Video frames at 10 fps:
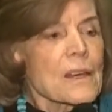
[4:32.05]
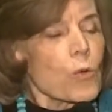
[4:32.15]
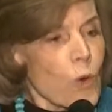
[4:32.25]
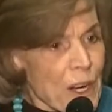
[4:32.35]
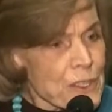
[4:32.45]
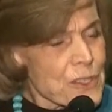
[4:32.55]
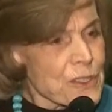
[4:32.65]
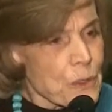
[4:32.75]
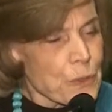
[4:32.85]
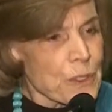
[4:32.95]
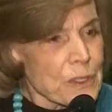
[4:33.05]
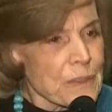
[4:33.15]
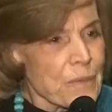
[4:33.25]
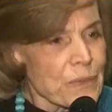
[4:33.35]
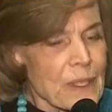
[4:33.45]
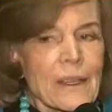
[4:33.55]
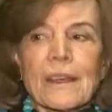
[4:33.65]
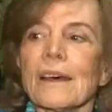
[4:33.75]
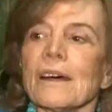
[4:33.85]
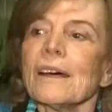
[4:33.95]
Why is it different?
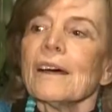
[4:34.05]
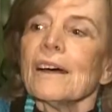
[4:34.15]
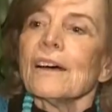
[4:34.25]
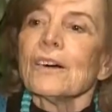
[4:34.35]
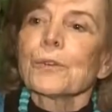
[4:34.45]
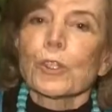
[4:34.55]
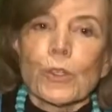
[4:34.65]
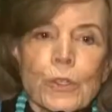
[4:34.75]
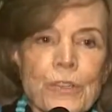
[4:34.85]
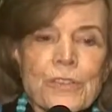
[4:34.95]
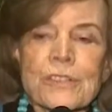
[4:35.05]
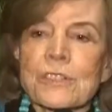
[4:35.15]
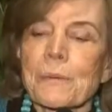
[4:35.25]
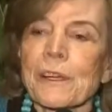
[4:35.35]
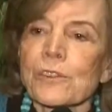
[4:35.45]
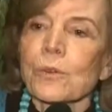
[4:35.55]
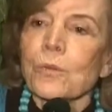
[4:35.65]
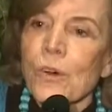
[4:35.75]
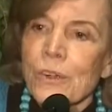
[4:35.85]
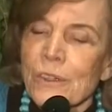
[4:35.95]
Of course, it's about the
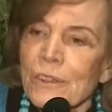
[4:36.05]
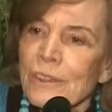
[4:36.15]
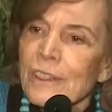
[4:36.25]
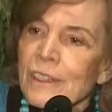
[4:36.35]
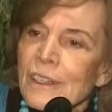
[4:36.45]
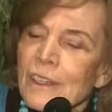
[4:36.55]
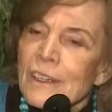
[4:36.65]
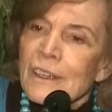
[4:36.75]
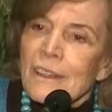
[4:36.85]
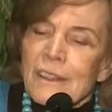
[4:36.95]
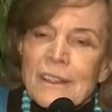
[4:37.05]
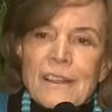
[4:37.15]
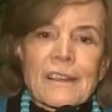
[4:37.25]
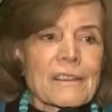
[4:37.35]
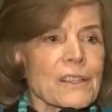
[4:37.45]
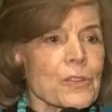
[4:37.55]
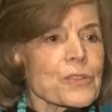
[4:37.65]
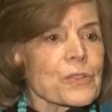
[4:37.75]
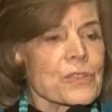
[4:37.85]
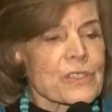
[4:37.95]
water.
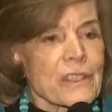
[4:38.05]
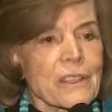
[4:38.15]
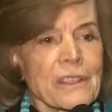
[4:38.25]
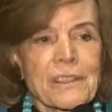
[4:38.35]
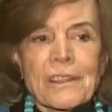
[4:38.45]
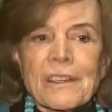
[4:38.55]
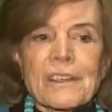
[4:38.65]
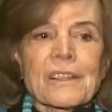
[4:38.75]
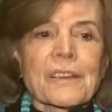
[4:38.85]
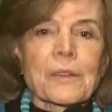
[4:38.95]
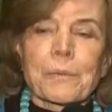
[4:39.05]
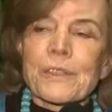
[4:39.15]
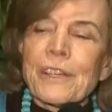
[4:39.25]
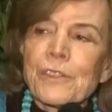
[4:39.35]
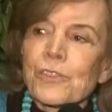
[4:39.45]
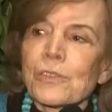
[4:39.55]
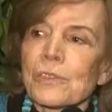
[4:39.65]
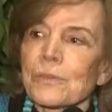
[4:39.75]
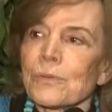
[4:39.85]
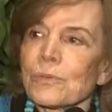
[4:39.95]
Those who study the potential
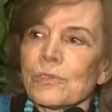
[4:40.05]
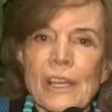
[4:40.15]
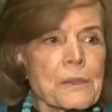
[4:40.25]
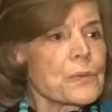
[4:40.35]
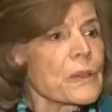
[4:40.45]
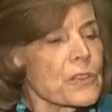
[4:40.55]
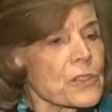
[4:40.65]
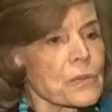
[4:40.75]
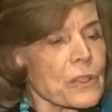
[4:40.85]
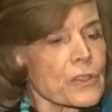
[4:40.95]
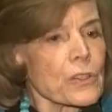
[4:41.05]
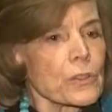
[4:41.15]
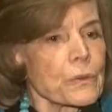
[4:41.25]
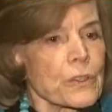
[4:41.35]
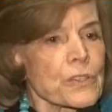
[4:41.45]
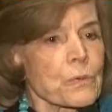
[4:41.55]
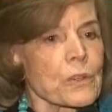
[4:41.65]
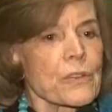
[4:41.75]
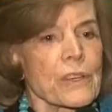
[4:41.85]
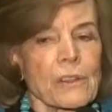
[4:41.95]
of life elsewhere in the universe, what
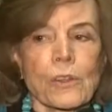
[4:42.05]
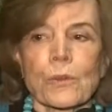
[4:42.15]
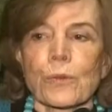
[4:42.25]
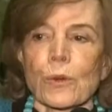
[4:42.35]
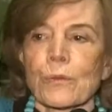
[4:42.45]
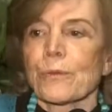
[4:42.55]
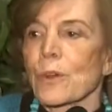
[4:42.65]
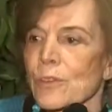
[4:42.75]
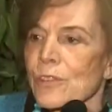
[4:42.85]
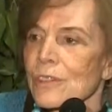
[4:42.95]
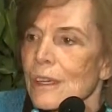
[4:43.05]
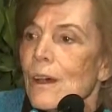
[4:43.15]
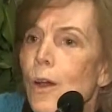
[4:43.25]
do they look for first?